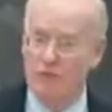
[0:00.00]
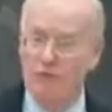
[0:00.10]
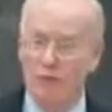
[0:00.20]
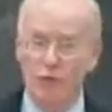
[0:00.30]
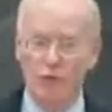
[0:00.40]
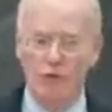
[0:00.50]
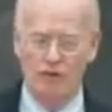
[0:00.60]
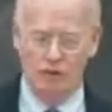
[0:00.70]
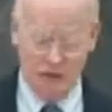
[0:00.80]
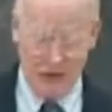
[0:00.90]
4
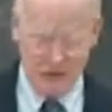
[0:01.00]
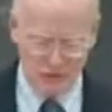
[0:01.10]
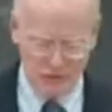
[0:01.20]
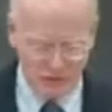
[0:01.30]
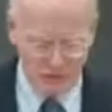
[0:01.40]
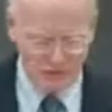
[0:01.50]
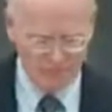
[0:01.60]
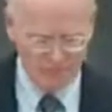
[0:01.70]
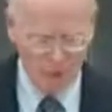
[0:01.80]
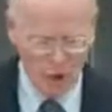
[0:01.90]
suggestions.
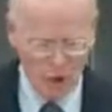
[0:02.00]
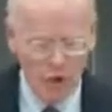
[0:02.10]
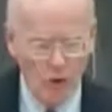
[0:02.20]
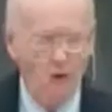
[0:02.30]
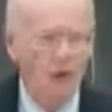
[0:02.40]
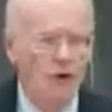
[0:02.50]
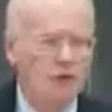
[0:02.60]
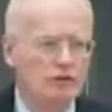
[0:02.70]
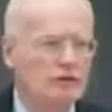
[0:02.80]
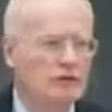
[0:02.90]

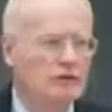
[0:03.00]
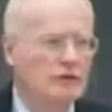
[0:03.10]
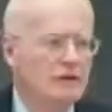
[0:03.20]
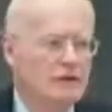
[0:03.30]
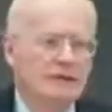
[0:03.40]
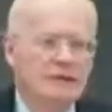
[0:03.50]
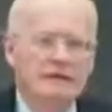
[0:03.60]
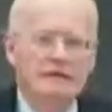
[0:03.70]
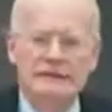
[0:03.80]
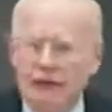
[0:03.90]
First,
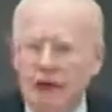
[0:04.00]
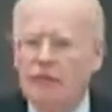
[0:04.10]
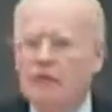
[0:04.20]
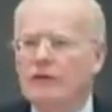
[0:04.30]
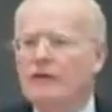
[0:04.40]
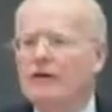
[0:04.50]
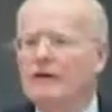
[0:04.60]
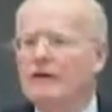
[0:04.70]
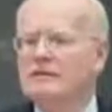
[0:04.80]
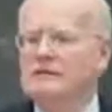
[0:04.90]
discover and
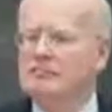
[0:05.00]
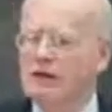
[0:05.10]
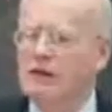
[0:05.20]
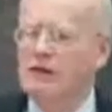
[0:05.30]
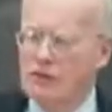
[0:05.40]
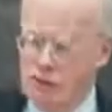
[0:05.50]
then speak the